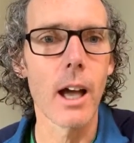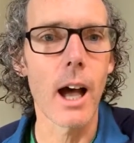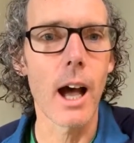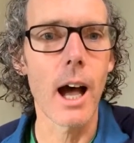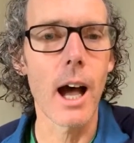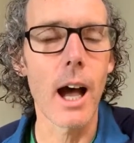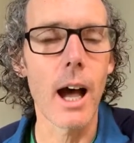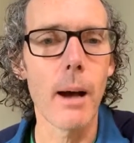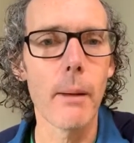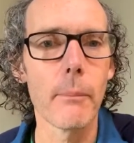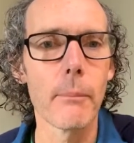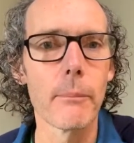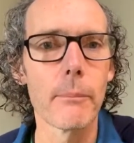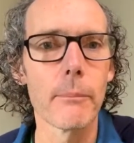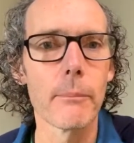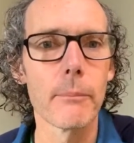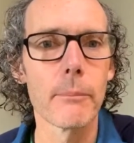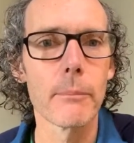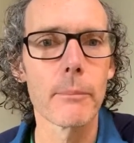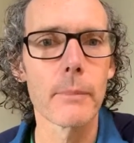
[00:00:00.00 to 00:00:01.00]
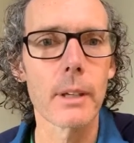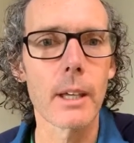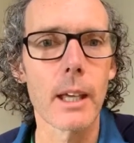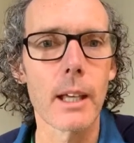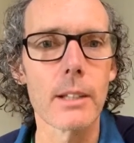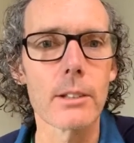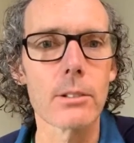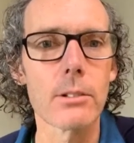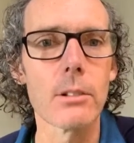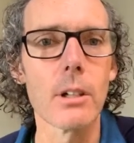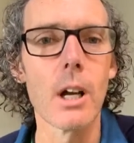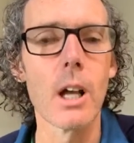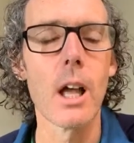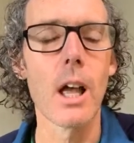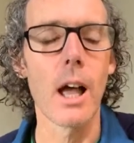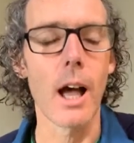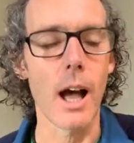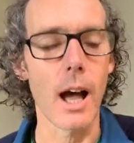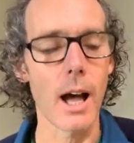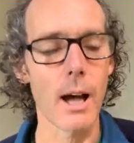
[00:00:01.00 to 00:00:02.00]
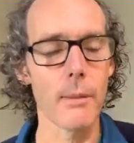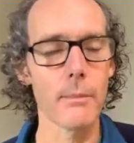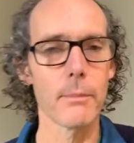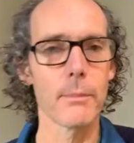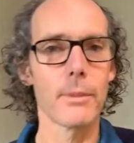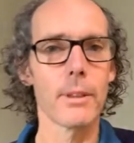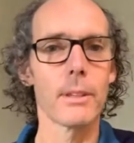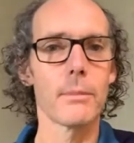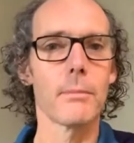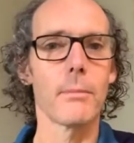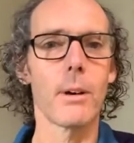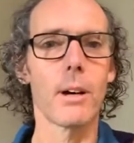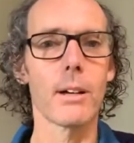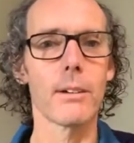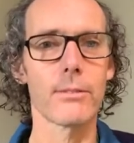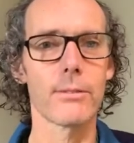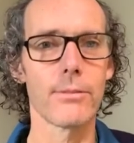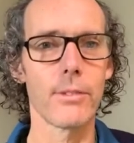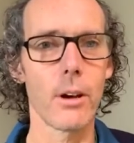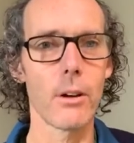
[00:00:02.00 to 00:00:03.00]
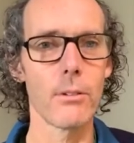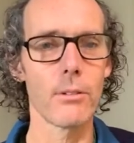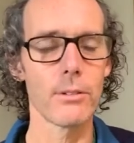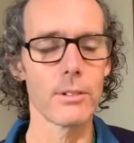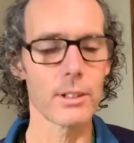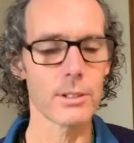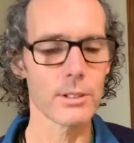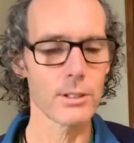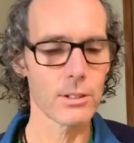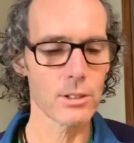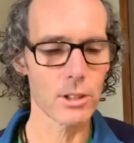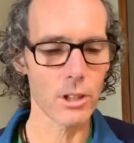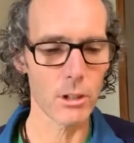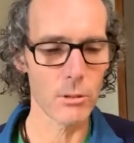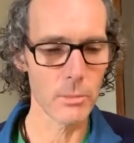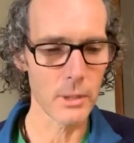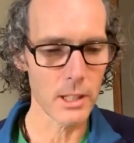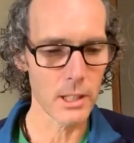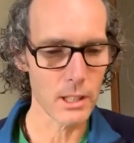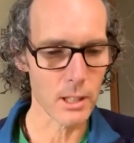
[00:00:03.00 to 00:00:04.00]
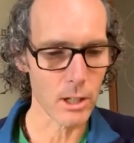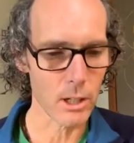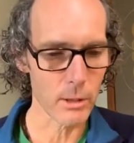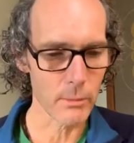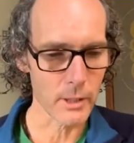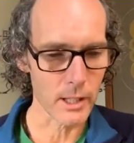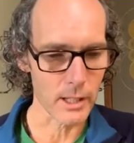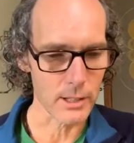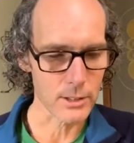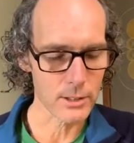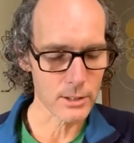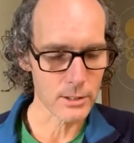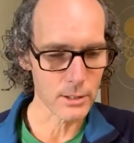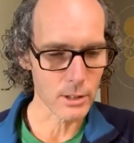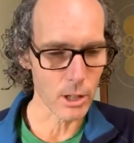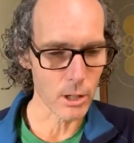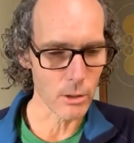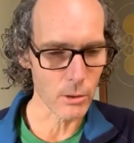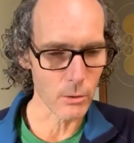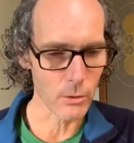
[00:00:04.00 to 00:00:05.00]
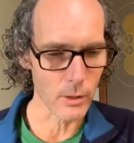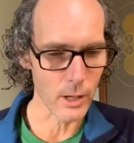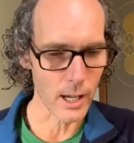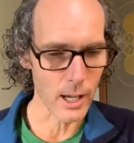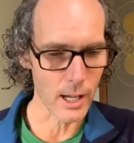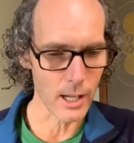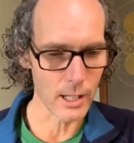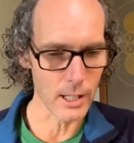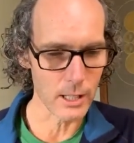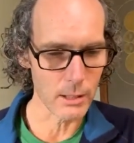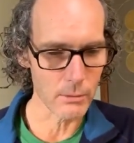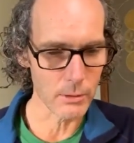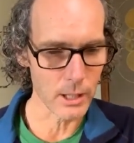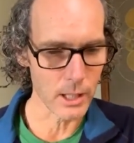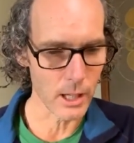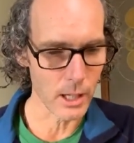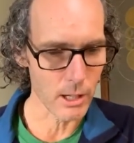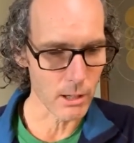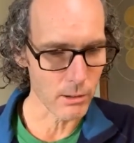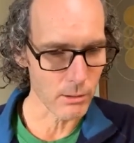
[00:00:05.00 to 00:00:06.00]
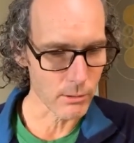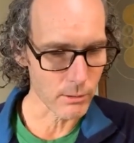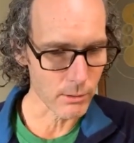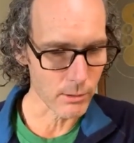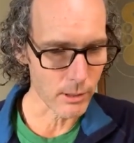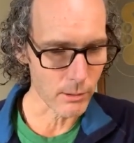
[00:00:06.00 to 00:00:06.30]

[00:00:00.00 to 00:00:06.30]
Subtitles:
Cancel. That my phone doesn't show me the comments. So here we go.